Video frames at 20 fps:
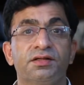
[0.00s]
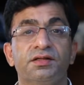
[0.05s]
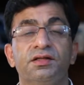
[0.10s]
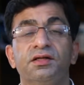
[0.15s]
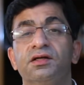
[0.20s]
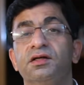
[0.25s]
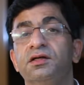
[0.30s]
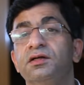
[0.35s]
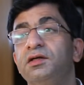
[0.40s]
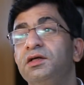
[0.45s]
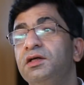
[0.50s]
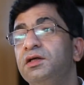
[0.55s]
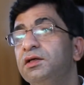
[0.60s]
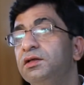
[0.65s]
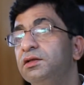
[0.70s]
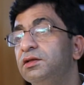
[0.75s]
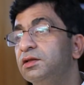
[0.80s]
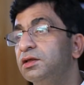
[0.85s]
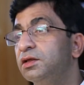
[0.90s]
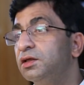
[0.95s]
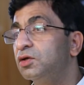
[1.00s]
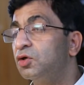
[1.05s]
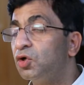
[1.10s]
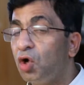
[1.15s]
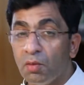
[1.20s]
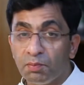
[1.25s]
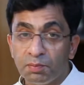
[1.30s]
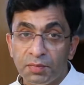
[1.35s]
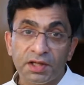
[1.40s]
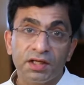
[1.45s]
The
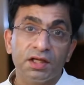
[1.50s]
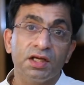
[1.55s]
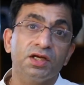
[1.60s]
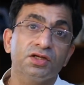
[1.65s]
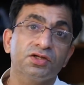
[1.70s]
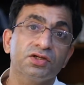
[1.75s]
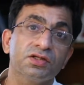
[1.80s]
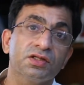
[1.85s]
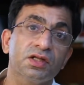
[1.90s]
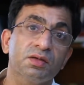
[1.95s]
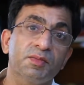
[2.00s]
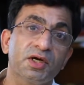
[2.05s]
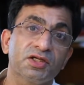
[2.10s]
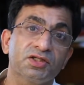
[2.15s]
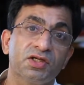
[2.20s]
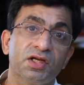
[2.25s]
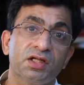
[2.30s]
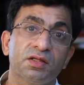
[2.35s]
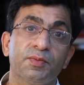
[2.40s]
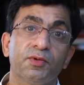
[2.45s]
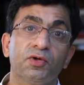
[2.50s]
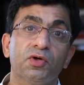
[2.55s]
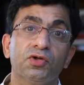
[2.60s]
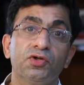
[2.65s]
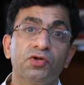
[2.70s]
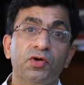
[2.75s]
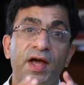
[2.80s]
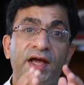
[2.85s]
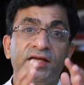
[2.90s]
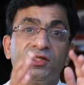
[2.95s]
complications are much less
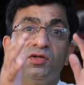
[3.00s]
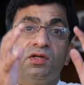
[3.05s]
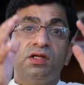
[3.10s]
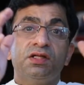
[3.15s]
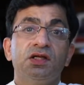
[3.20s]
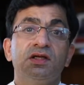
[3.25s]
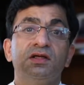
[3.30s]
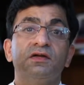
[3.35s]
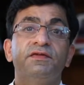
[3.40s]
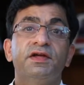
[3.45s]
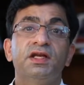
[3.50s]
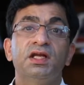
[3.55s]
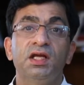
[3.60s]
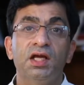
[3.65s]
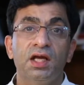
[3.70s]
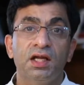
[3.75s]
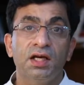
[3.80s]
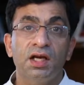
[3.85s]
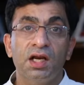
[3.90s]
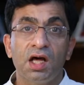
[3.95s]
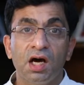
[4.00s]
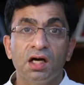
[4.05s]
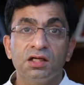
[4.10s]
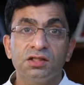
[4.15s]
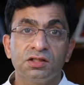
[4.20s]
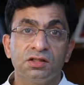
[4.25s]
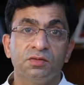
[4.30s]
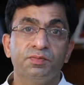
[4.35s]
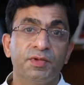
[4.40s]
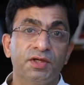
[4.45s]
because you're actually seeing a very
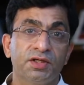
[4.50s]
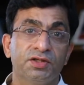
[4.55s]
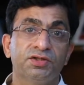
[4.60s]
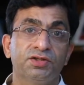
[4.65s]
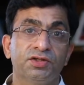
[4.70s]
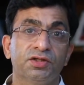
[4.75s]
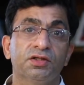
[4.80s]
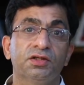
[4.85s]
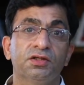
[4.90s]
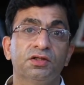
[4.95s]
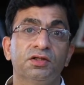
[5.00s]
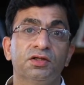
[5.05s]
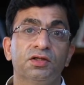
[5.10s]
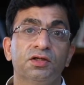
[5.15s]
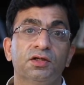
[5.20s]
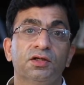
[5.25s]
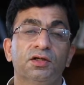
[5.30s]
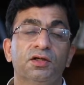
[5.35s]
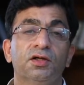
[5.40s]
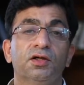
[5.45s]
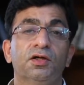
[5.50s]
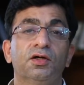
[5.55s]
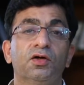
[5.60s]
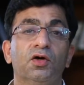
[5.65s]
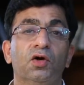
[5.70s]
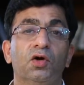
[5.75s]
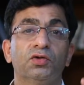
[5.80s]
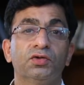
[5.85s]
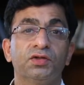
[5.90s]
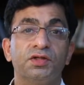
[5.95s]
enlarged picture
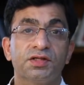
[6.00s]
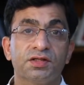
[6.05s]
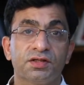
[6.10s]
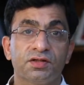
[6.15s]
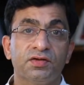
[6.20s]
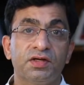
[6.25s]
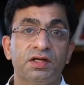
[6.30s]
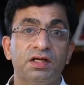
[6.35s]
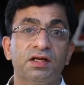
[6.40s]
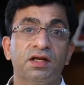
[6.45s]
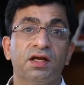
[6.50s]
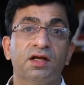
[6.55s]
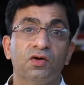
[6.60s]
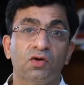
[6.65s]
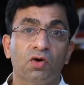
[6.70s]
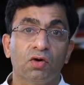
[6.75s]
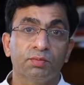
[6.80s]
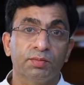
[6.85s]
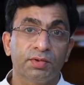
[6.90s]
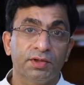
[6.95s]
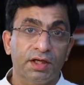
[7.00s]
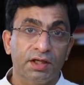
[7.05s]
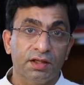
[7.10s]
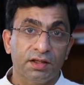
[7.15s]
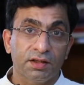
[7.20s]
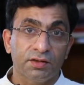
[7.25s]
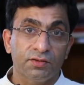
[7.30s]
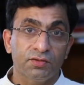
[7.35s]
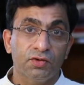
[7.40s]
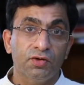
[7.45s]
on the screen and
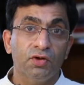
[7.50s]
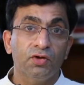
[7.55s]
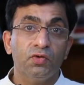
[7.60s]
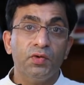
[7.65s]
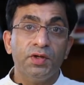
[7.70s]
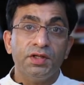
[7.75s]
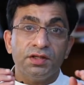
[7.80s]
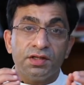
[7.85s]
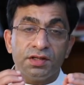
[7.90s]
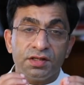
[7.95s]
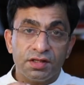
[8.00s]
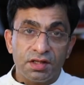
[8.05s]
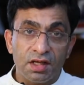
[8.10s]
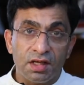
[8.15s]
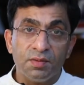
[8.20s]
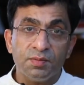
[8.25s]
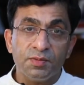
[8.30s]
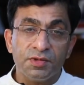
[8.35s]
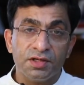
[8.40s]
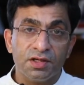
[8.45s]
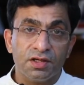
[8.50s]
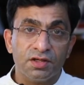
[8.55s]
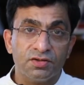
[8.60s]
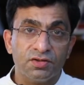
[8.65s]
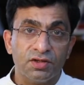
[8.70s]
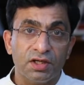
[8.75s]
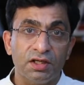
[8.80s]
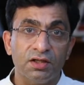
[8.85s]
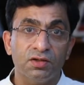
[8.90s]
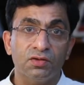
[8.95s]
operating. So you're doing the same
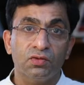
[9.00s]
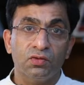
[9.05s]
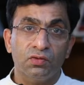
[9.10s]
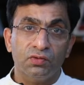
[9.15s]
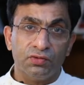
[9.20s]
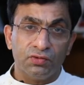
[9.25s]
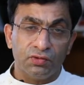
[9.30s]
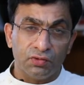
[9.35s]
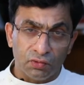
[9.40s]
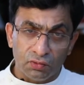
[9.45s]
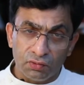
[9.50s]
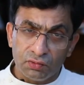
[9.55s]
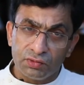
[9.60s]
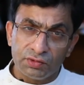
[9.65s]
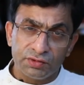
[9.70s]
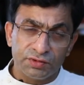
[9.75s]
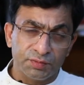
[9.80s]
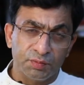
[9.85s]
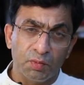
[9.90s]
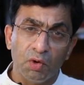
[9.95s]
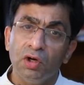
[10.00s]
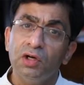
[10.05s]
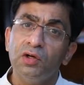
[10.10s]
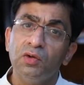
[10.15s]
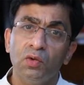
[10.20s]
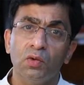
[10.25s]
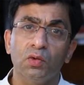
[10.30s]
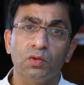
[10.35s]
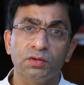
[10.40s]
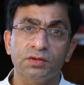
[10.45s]
surgery through small
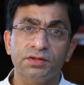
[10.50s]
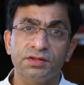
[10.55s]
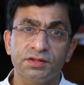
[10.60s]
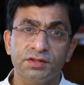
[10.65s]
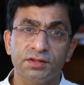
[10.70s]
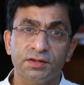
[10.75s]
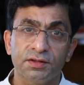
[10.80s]
holes.